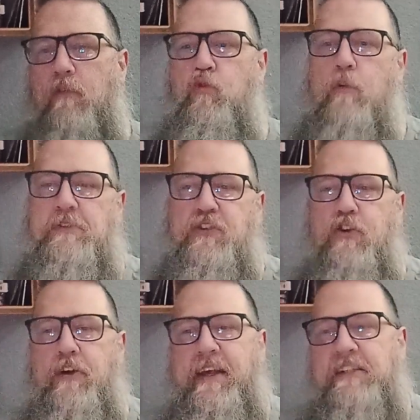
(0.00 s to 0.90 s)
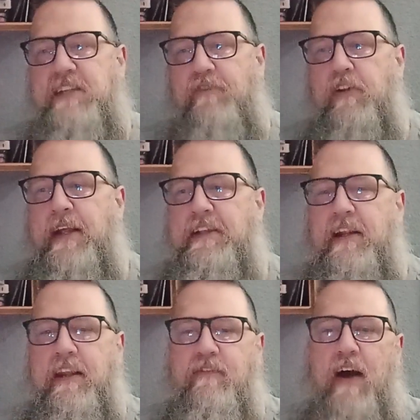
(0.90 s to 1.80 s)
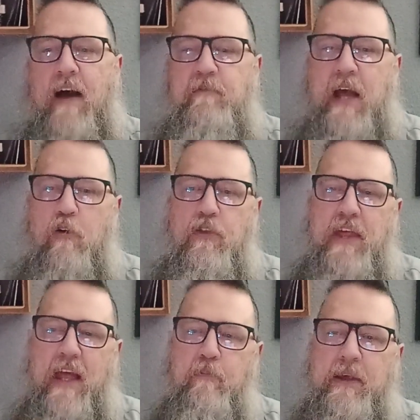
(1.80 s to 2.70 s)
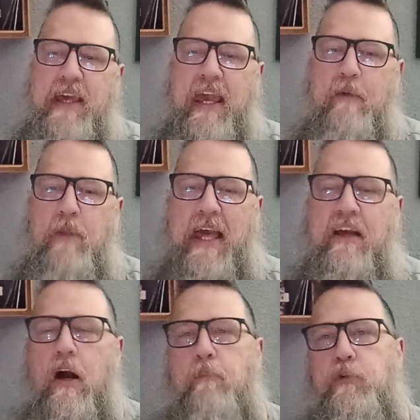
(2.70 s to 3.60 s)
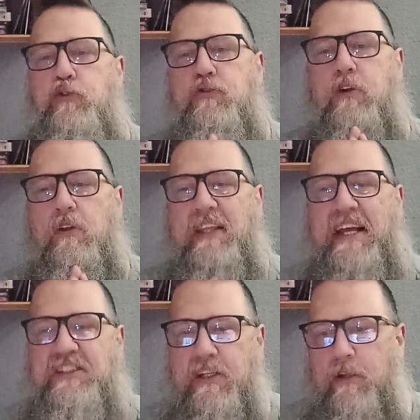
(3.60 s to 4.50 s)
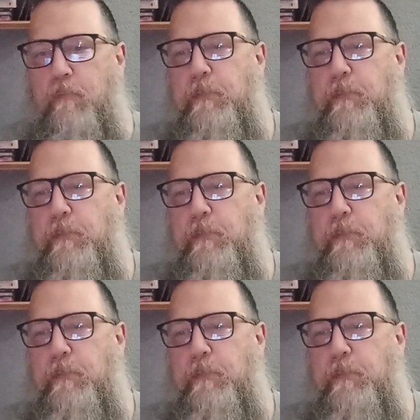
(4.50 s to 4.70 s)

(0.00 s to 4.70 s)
For almost 30 years after 1995, Now and Then became like a musical legend.